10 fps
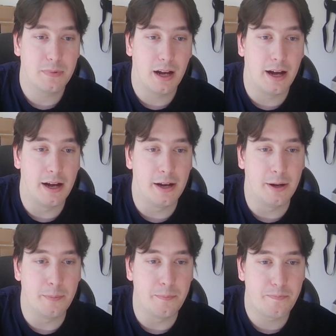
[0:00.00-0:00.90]

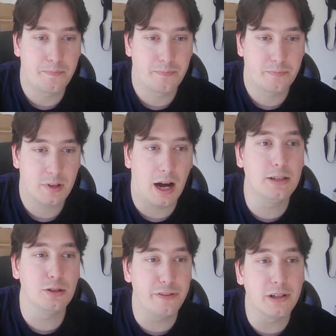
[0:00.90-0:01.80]
I
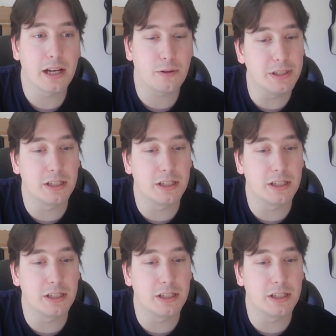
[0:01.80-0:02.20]
do feel like we